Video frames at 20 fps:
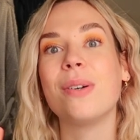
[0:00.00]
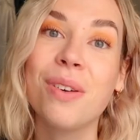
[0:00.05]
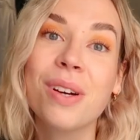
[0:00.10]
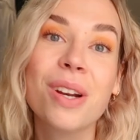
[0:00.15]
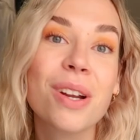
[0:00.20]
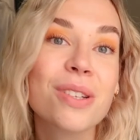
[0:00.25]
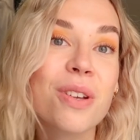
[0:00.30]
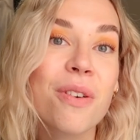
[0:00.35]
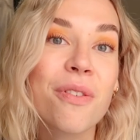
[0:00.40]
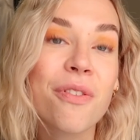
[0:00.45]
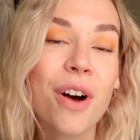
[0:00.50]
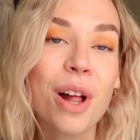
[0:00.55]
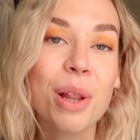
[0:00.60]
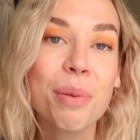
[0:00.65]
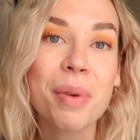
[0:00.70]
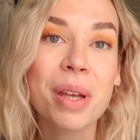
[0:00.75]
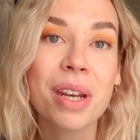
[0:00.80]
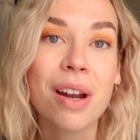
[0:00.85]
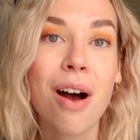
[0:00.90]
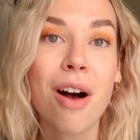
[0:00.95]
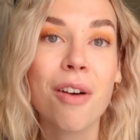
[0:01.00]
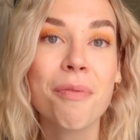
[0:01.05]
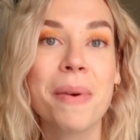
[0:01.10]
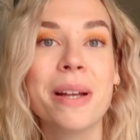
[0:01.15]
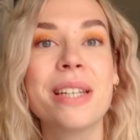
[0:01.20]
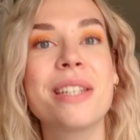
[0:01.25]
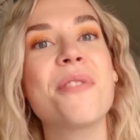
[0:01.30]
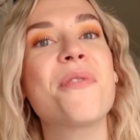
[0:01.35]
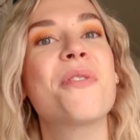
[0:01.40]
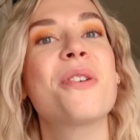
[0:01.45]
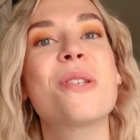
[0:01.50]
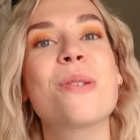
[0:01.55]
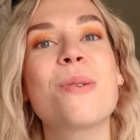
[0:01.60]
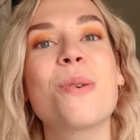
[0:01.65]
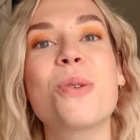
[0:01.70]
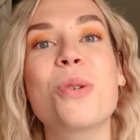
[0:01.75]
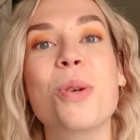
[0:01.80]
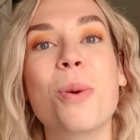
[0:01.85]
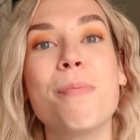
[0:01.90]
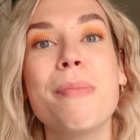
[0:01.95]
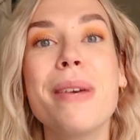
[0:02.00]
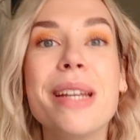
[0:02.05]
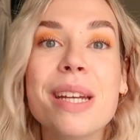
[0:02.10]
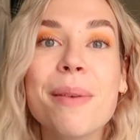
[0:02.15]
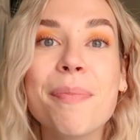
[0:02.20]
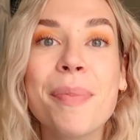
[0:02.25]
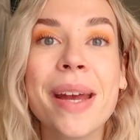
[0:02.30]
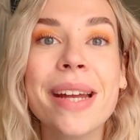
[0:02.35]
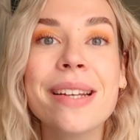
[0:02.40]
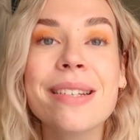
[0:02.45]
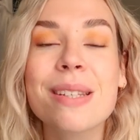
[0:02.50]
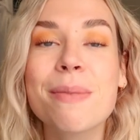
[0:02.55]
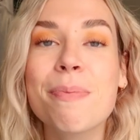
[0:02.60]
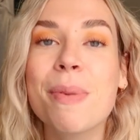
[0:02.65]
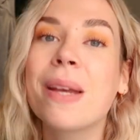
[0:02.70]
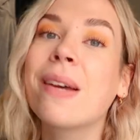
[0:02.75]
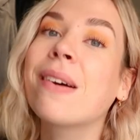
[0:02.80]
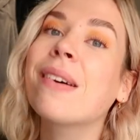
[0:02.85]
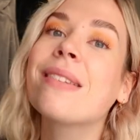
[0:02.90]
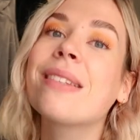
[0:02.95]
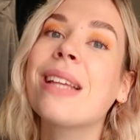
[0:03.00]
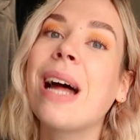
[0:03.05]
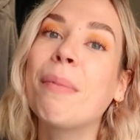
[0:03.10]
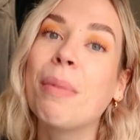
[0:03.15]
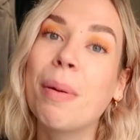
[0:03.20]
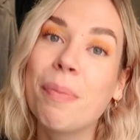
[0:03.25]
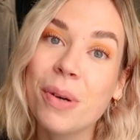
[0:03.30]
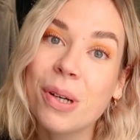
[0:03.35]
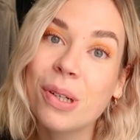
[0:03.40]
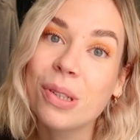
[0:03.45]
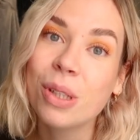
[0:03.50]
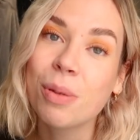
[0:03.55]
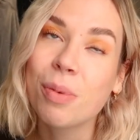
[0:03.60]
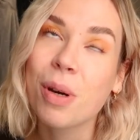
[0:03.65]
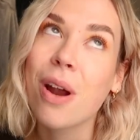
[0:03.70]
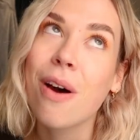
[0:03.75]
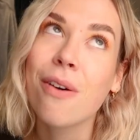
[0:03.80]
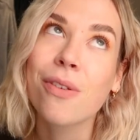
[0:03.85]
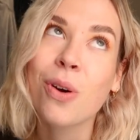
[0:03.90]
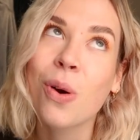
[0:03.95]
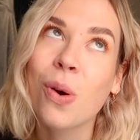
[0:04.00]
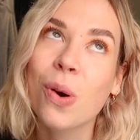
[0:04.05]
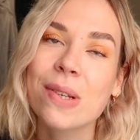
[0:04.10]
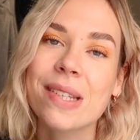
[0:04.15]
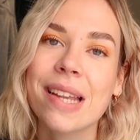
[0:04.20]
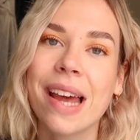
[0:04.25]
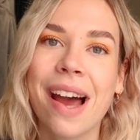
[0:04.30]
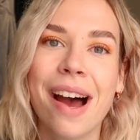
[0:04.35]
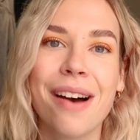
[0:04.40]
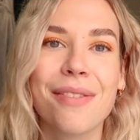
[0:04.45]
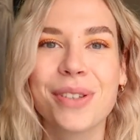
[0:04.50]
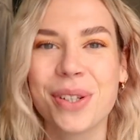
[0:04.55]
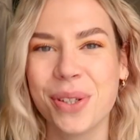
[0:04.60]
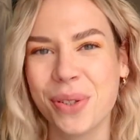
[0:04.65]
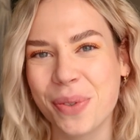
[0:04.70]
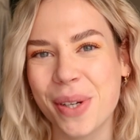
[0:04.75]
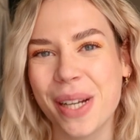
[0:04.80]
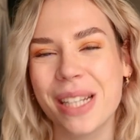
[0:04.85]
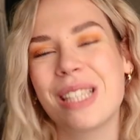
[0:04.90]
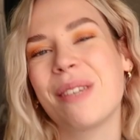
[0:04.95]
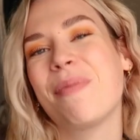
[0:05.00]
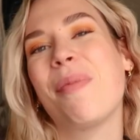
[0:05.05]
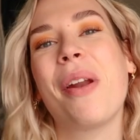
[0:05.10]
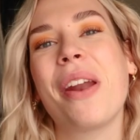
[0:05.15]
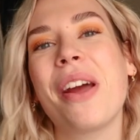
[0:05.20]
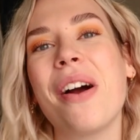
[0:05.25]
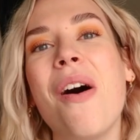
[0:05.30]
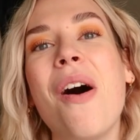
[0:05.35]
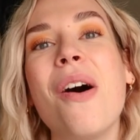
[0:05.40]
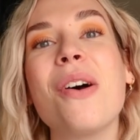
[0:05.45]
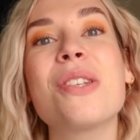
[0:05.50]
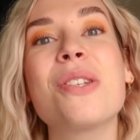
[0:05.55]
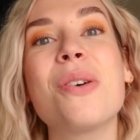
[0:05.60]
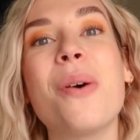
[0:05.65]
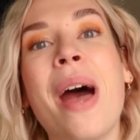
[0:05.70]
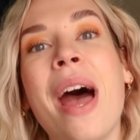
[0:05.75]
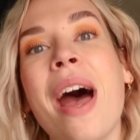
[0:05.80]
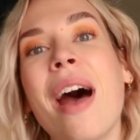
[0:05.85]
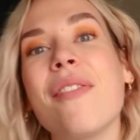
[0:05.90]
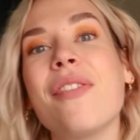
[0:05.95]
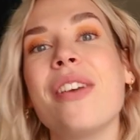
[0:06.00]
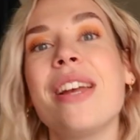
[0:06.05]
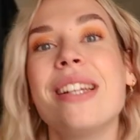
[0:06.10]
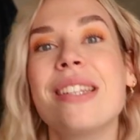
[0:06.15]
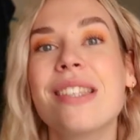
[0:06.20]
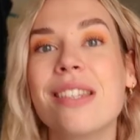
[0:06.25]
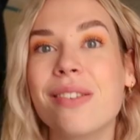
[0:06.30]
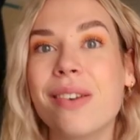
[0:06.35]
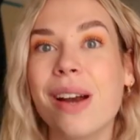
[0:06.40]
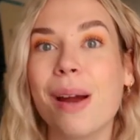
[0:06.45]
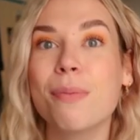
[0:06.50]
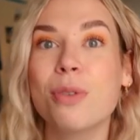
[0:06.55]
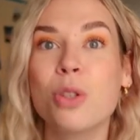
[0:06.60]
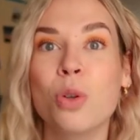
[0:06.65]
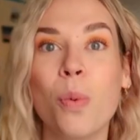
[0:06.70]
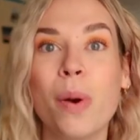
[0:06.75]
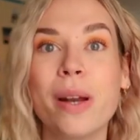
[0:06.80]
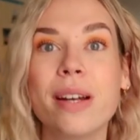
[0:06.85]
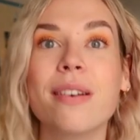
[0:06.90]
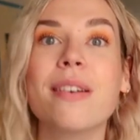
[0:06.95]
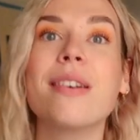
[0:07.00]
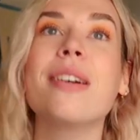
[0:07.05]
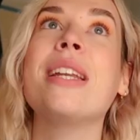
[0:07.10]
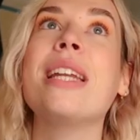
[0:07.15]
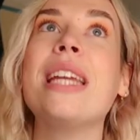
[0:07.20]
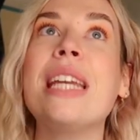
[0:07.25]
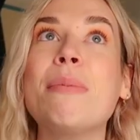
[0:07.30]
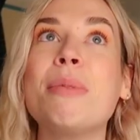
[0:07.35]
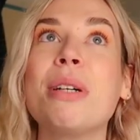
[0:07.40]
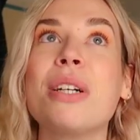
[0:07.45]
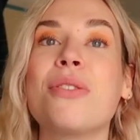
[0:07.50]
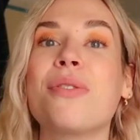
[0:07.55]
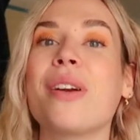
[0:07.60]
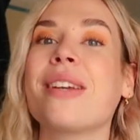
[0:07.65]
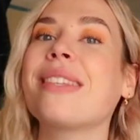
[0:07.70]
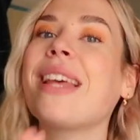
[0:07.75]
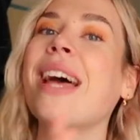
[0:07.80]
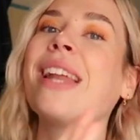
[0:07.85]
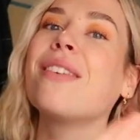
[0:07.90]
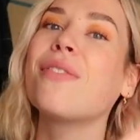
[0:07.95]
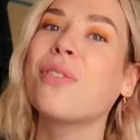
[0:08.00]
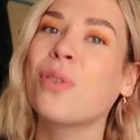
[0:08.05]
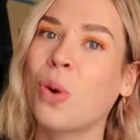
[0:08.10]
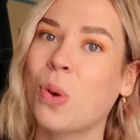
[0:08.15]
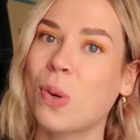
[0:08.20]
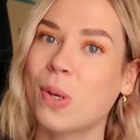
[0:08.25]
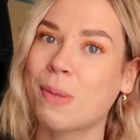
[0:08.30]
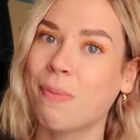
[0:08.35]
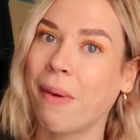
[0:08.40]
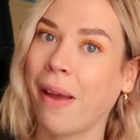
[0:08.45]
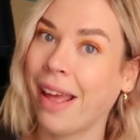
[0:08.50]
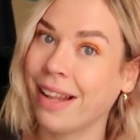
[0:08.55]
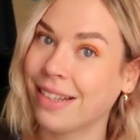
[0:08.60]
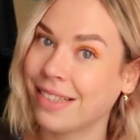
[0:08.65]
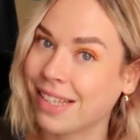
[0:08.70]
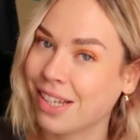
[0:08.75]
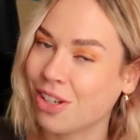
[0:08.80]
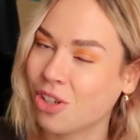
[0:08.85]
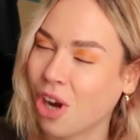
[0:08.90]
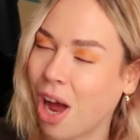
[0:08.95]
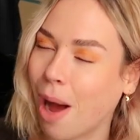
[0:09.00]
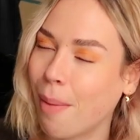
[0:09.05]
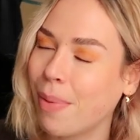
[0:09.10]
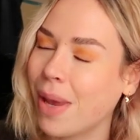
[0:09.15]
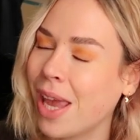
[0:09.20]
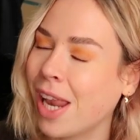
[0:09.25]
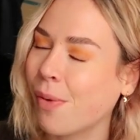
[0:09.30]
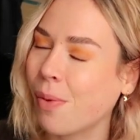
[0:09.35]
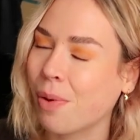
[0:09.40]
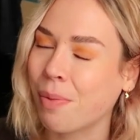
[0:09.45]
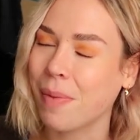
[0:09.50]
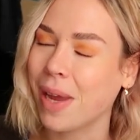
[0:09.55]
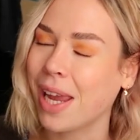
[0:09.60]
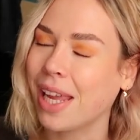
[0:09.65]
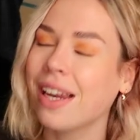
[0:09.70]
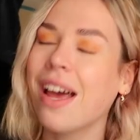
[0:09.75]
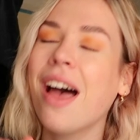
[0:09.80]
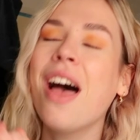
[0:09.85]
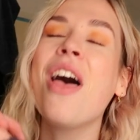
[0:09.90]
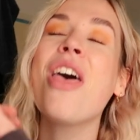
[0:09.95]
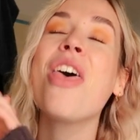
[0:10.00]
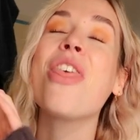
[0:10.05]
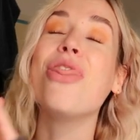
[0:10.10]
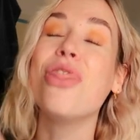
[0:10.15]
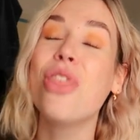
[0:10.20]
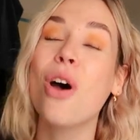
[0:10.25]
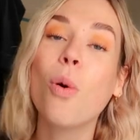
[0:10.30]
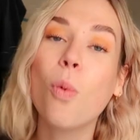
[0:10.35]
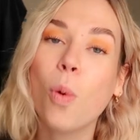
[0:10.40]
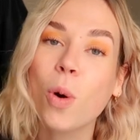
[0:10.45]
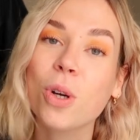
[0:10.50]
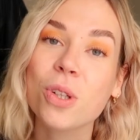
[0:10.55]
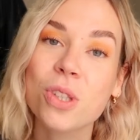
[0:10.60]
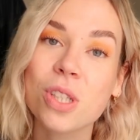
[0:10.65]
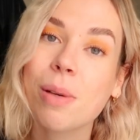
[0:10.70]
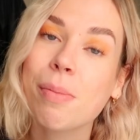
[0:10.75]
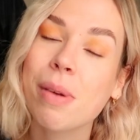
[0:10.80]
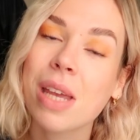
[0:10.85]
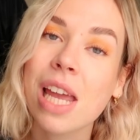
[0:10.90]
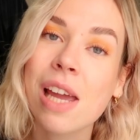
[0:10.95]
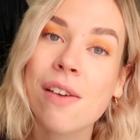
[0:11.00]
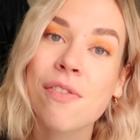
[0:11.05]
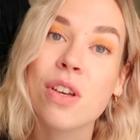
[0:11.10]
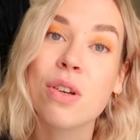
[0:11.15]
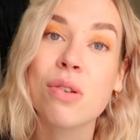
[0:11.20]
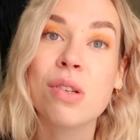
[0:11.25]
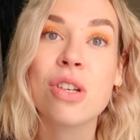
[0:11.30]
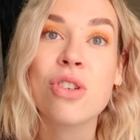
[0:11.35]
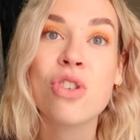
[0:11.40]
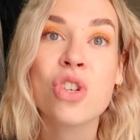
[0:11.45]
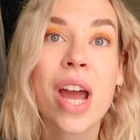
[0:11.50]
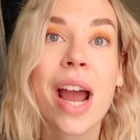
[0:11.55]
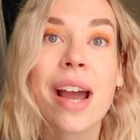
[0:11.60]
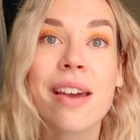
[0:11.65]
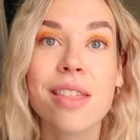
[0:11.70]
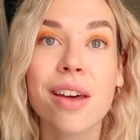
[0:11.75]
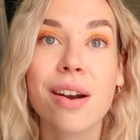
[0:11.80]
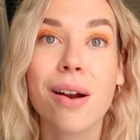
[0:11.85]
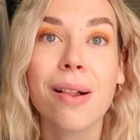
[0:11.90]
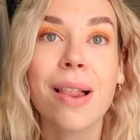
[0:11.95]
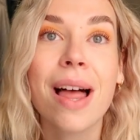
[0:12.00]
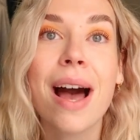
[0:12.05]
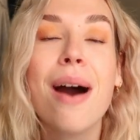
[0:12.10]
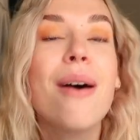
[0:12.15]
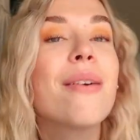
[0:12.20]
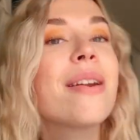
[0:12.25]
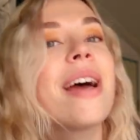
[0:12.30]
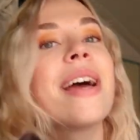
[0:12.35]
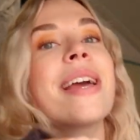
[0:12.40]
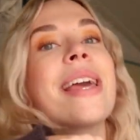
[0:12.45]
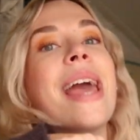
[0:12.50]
You can also follow me on all of my different social media pages because I'm a booktuber. Of course, I have Goodreads, but I also have Instagram, Twitter, an email address, and of course my Etsy shop. It would mean the world to me if you'd check that all out.